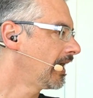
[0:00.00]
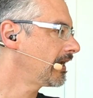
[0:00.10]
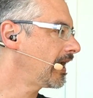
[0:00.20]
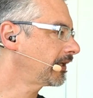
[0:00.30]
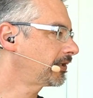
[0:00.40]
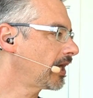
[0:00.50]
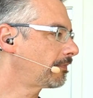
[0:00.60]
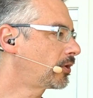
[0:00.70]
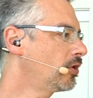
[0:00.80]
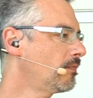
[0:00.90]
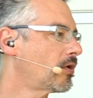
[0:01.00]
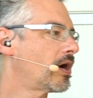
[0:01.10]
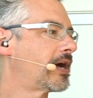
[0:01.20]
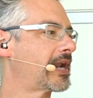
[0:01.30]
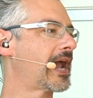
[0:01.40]
Next up,
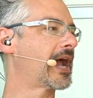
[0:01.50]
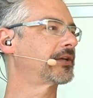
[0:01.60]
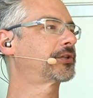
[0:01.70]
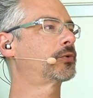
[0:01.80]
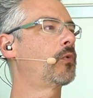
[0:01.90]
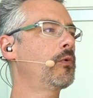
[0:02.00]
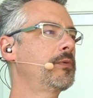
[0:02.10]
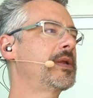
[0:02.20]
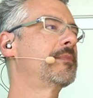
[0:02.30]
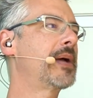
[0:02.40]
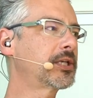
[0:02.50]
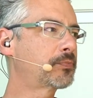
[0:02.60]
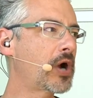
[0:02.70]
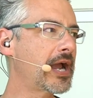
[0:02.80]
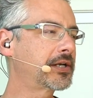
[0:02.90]
Kumaran asks, what would be the
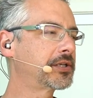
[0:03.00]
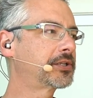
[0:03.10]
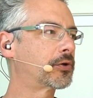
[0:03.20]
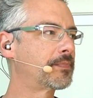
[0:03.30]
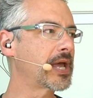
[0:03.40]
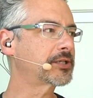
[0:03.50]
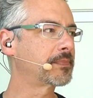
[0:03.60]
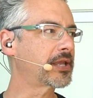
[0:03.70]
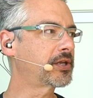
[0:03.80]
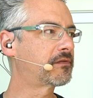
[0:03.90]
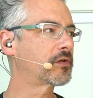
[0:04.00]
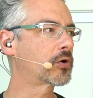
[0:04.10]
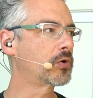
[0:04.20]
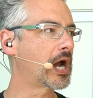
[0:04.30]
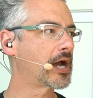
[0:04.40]
best practice or best method
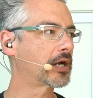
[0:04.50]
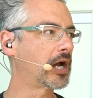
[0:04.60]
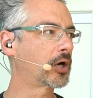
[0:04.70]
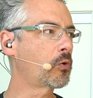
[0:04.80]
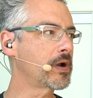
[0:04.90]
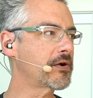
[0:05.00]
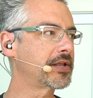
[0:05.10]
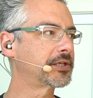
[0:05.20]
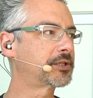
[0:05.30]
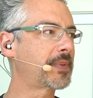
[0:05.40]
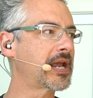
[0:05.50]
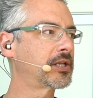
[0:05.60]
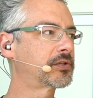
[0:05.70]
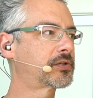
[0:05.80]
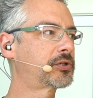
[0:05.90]
for a query that
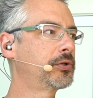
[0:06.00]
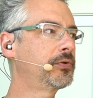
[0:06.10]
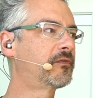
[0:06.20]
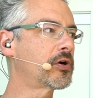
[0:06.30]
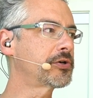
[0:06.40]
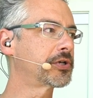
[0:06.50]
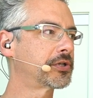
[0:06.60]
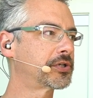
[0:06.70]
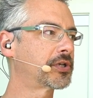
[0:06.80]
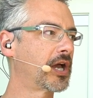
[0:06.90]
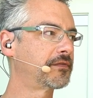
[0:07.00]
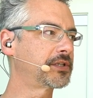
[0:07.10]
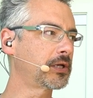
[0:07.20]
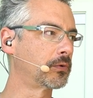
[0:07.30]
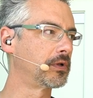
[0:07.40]
spans 2 versions of
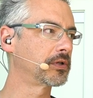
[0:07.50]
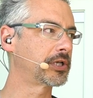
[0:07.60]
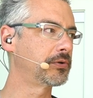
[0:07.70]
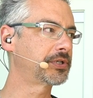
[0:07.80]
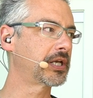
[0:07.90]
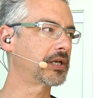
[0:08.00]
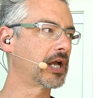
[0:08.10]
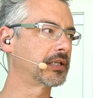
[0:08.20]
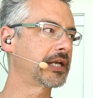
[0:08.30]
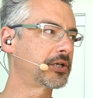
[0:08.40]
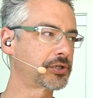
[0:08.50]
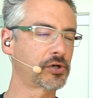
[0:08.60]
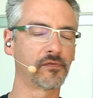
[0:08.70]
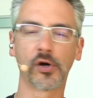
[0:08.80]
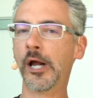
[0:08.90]
SQL using a linked
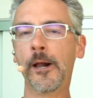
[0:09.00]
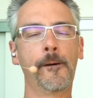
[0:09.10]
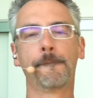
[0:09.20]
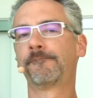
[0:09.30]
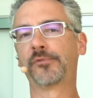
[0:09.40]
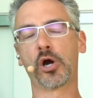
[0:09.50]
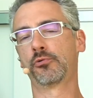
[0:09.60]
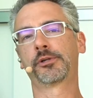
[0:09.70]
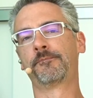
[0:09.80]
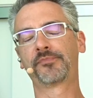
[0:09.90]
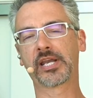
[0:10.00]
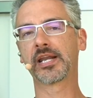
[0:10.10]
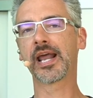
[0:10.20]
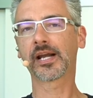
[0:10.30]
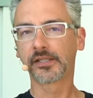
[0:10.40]
server? Don't.
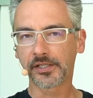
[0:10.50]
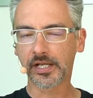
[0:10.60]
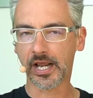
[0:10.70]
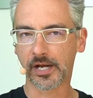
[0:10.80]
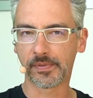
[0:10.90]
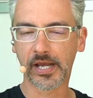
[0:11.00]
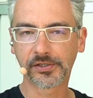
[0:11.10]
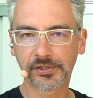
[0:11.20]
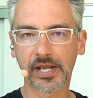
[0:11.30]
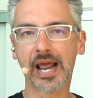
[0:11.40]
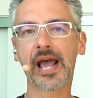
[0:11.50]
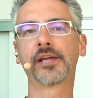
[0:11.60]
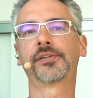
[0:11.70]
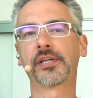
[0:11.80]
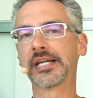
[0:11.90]
Connect to the database that
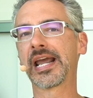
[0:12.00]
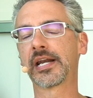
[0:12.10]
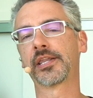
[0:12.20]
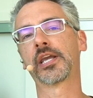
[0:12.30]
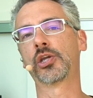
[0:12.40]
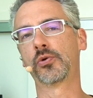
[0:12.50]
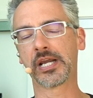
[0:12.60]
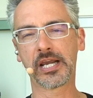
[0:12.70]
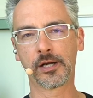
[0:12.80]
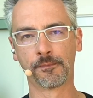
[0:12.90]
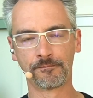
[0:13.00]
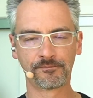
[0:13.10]
has the data that you need.